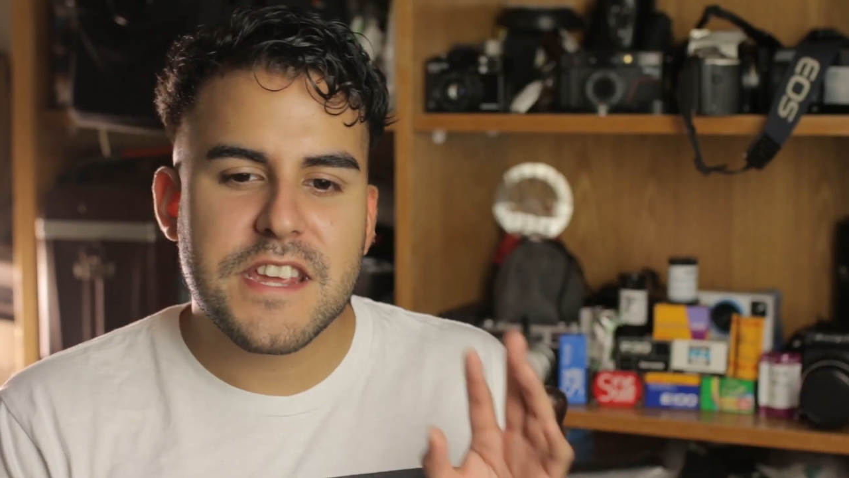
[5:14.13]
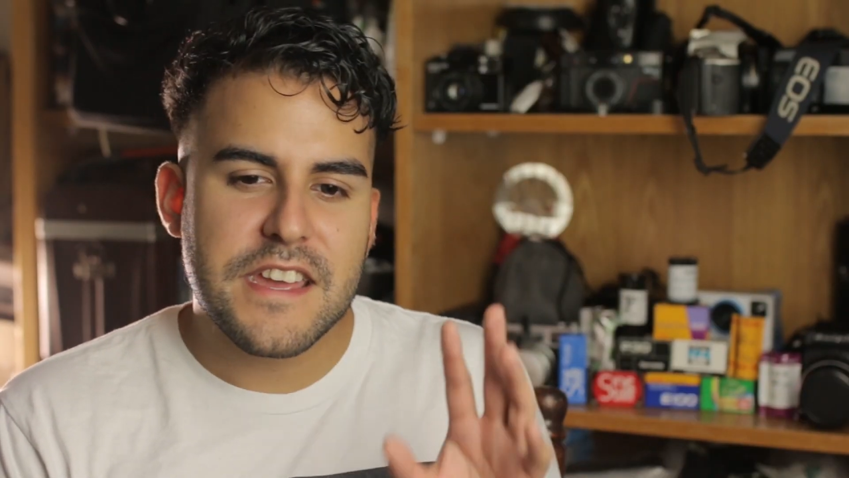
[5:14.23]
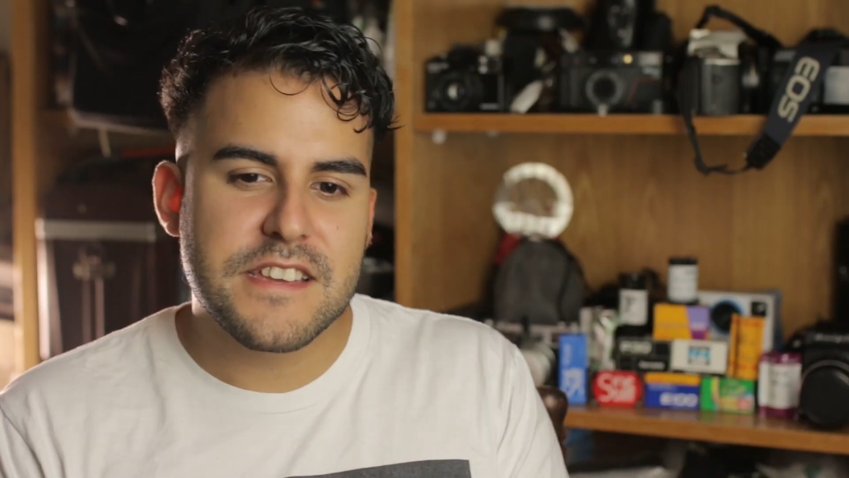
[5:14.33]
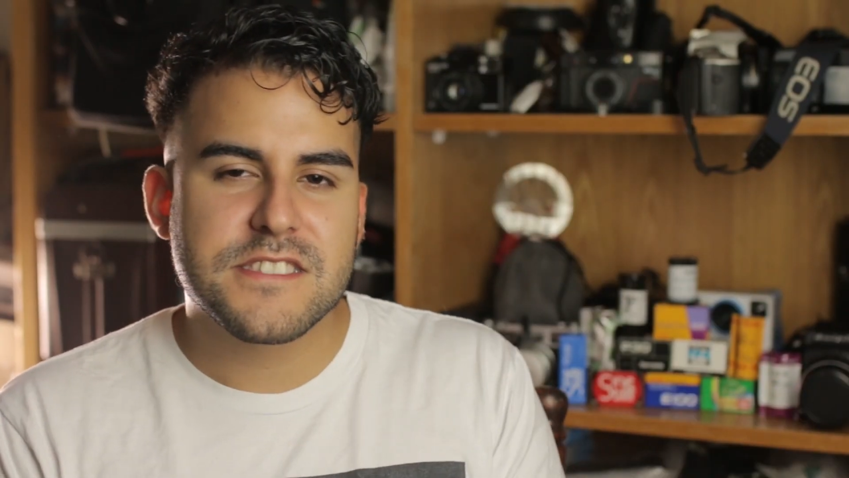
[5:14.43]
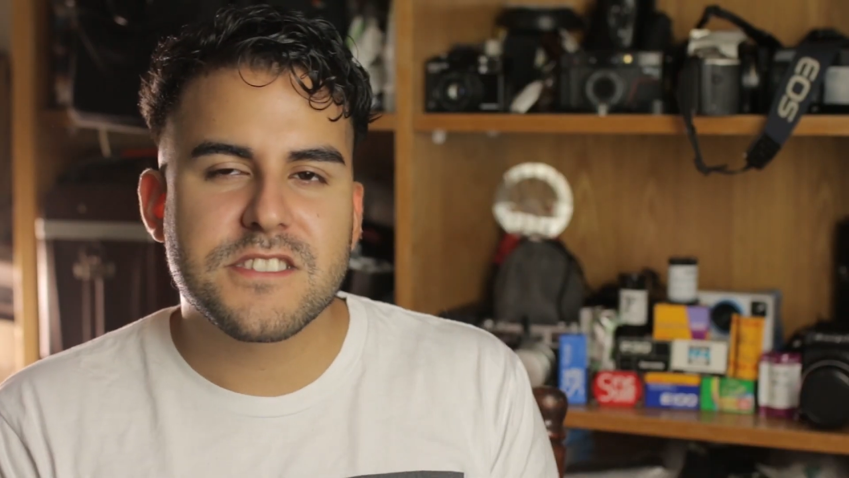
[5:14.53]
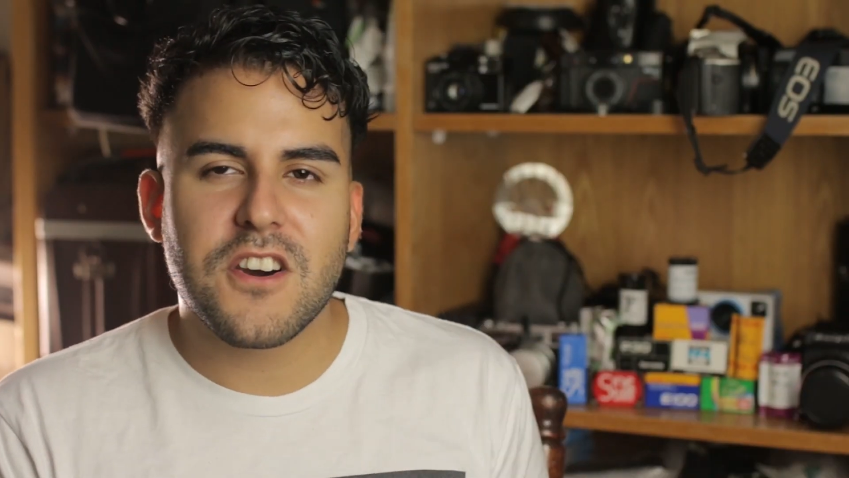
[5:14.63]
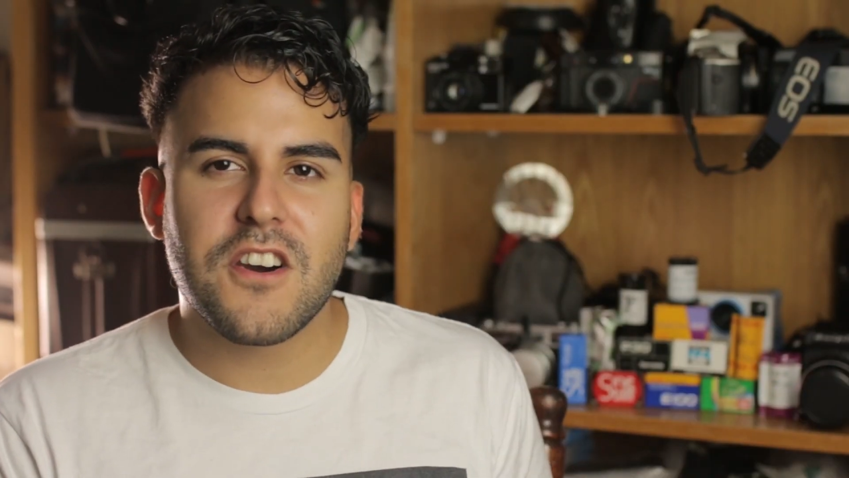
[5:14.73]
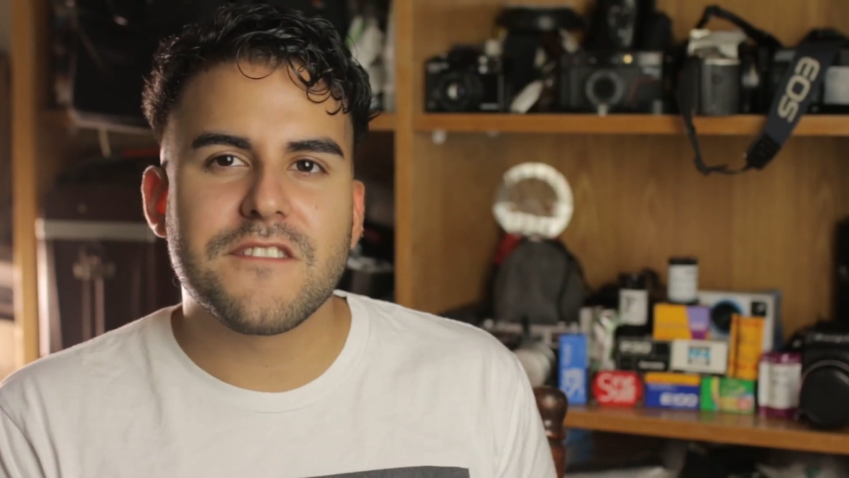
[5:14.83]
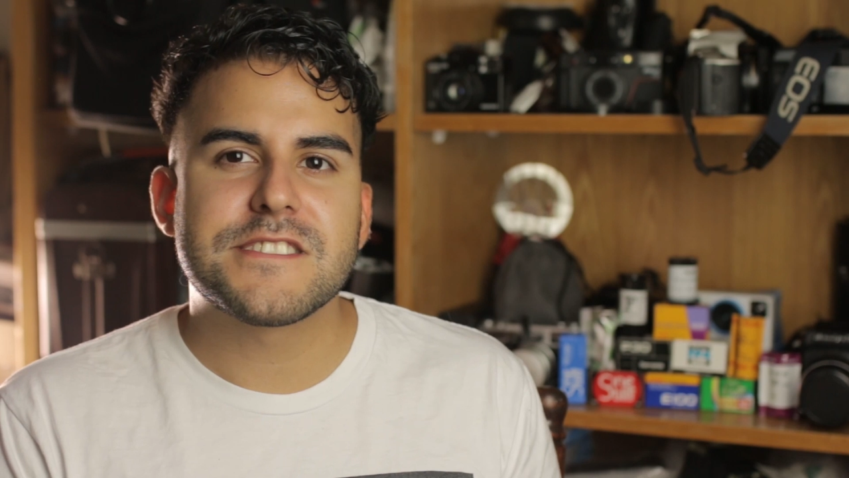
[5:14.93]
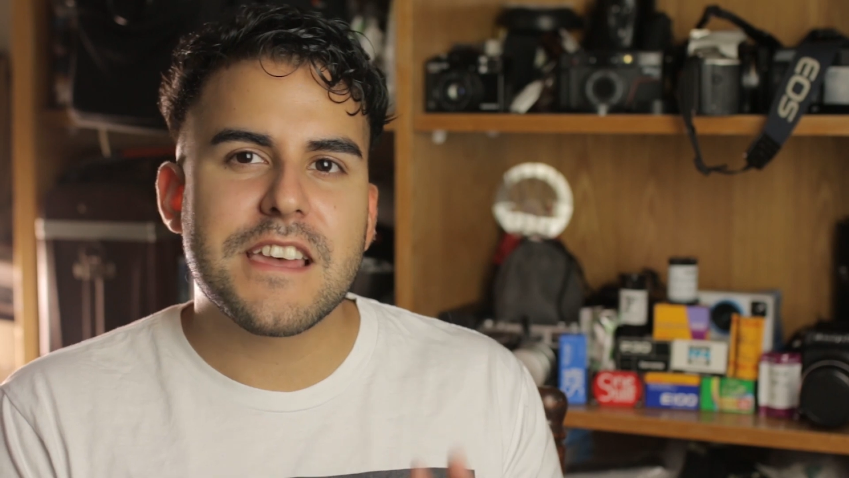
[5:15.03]
taste
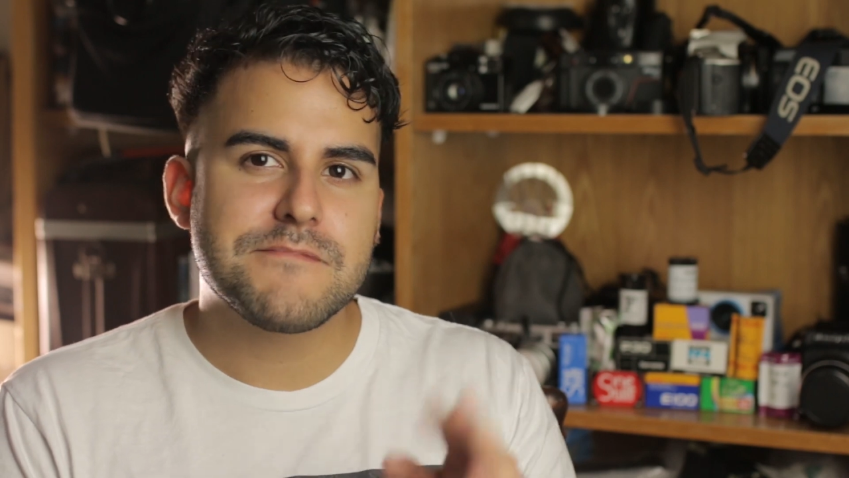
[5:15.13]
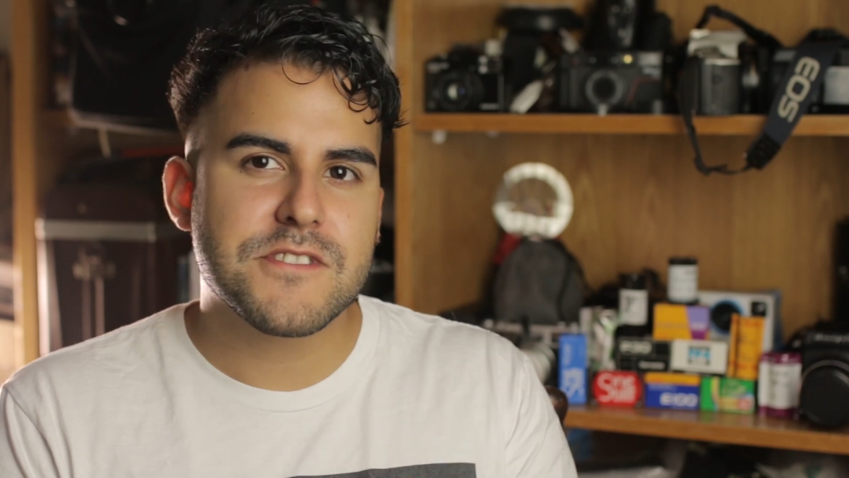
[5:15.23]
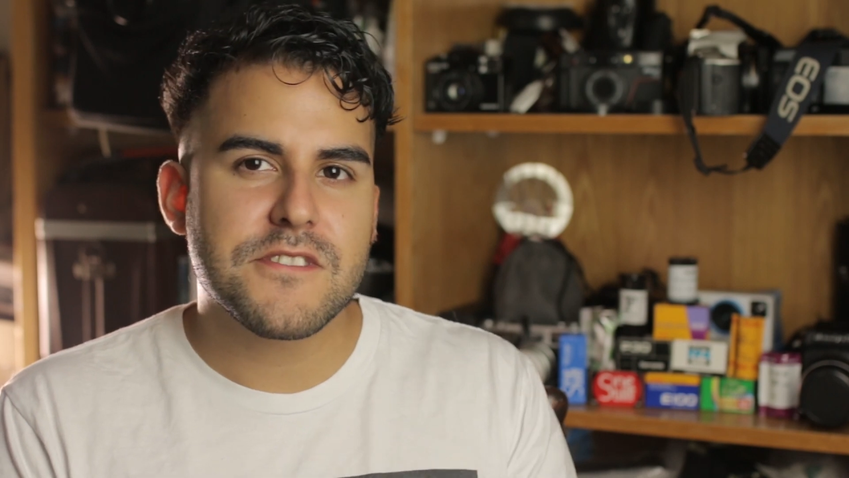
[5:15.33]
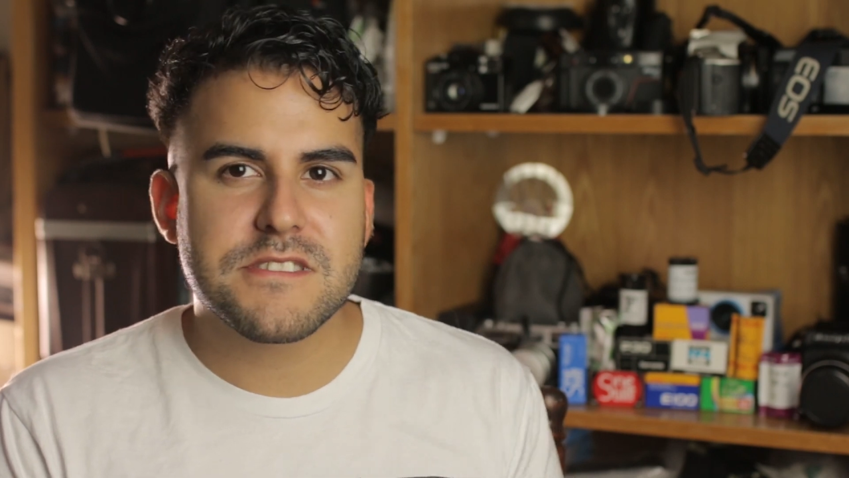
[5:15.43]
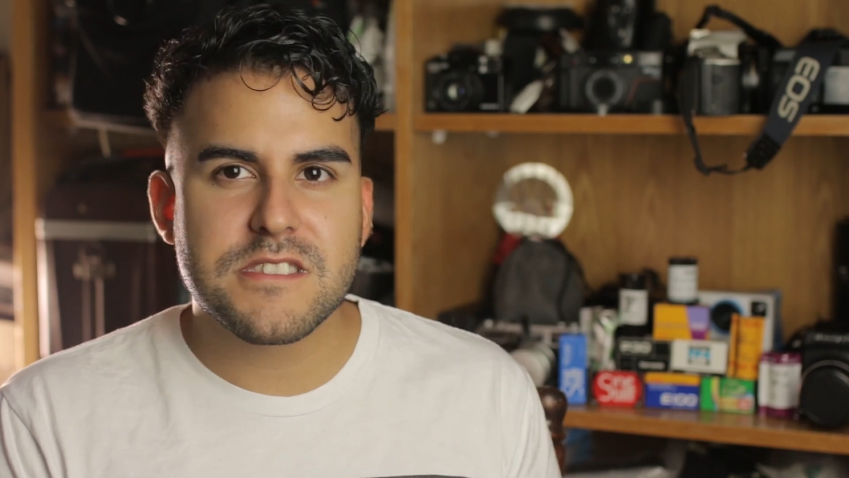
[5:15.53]
of snapshots.